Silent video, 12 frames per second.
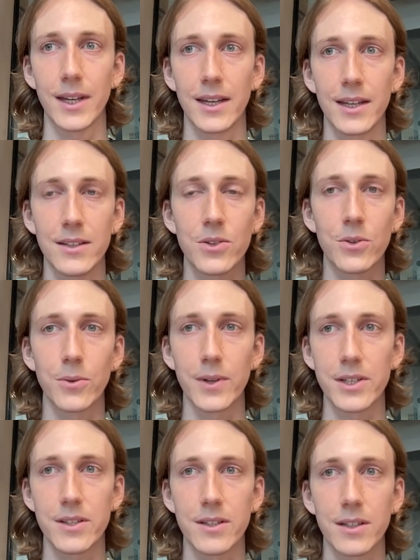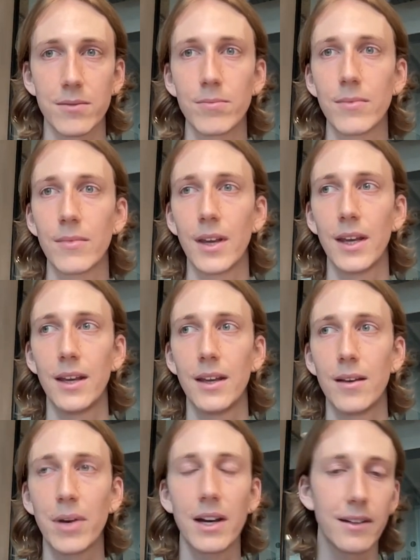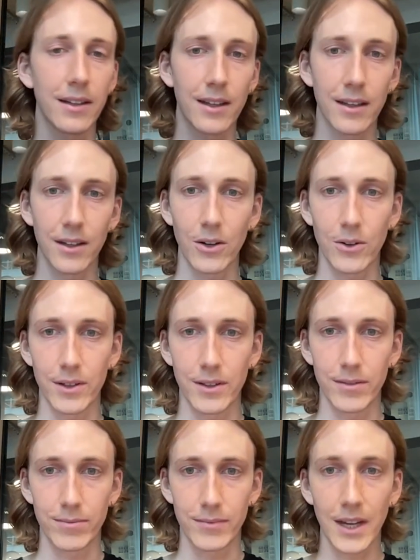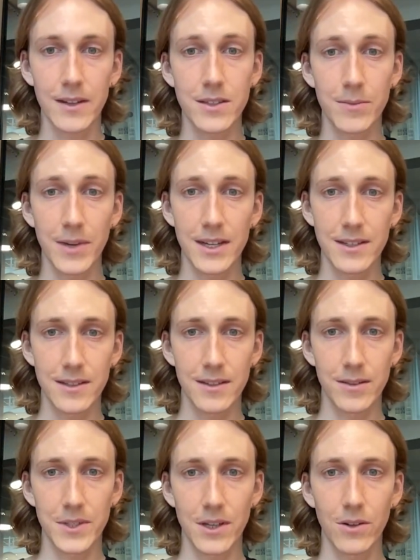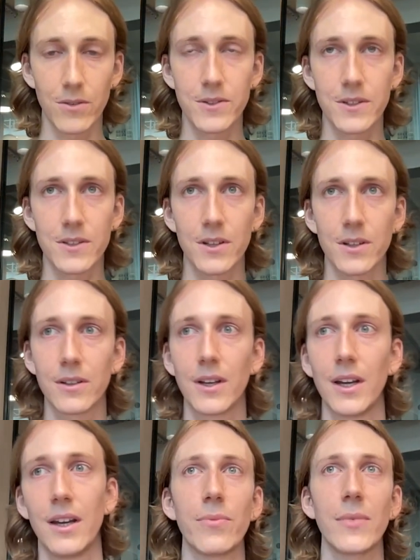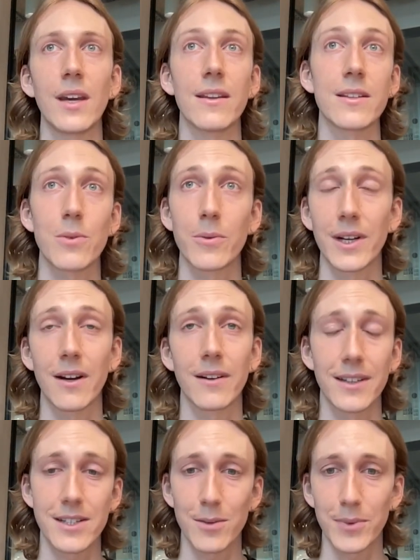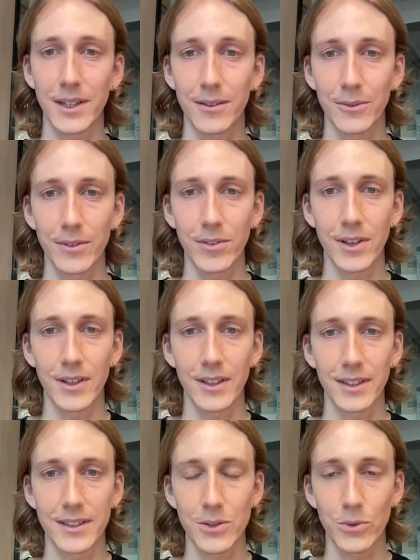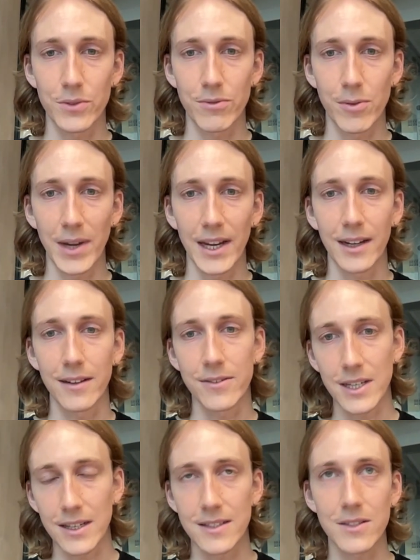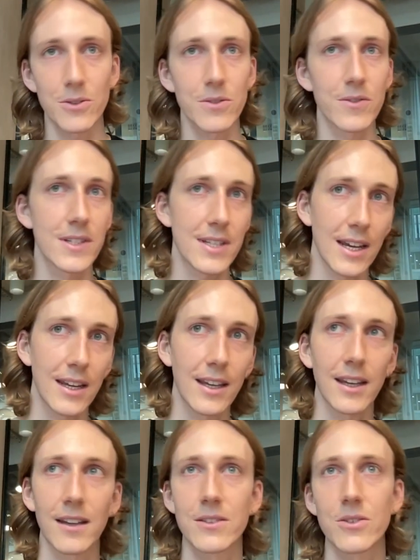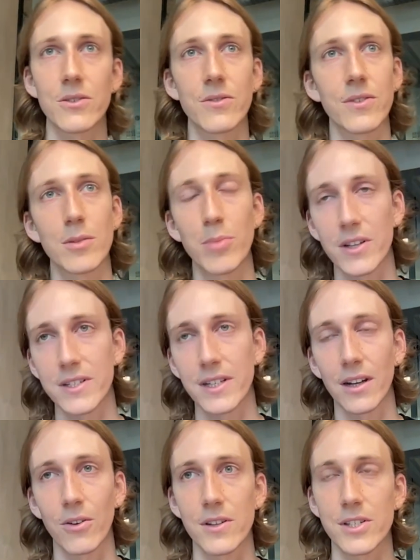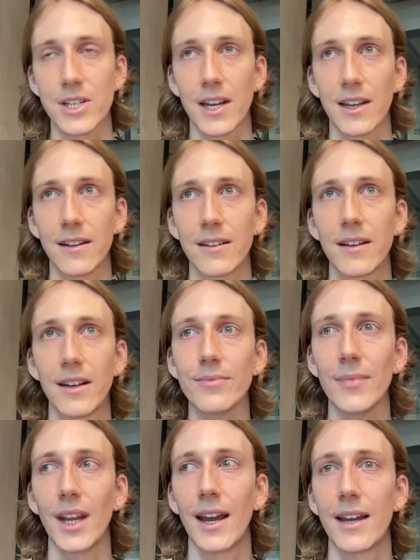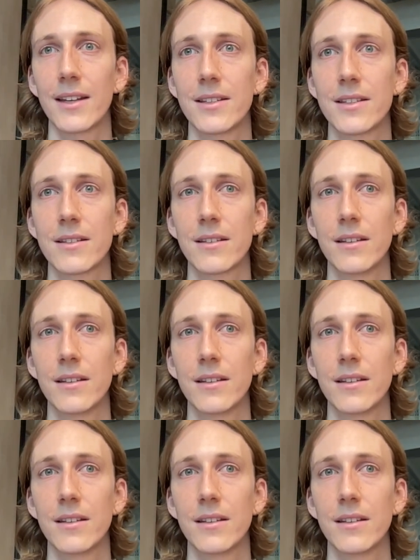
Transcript: a tool which the partner can go and customize themselves. So yeah, that's what we're currently shipping. We've got tools for buying NFTs, tools for staking, tools for depositing across chain. And